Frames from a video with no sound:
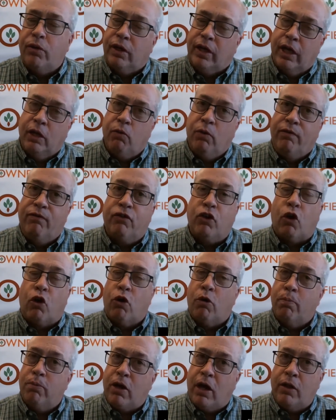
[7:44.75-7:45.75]
Again, we've
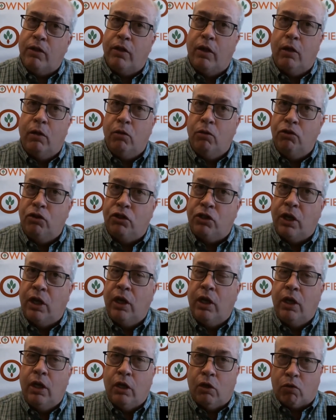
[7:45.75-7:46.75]
curbed on those
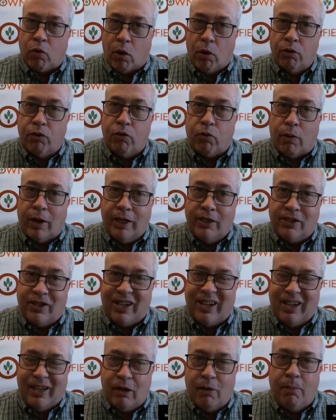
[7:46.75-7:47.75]
growth rates a
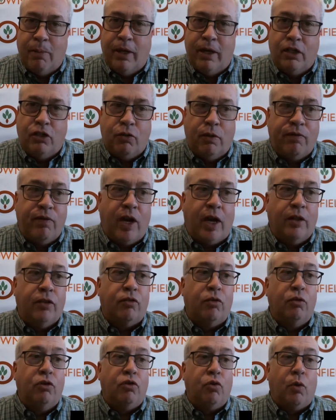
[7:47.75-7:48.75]
little bit as we've gone
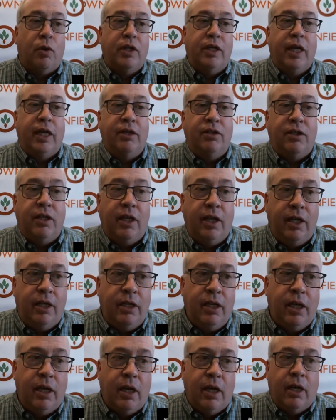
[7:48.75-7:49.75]
through twenty
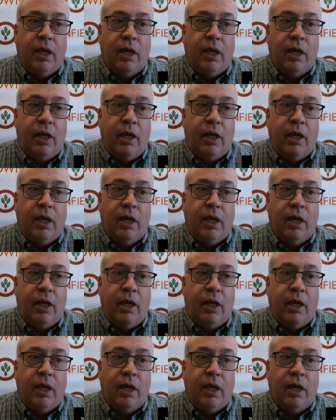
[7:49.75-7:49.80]
eighteen.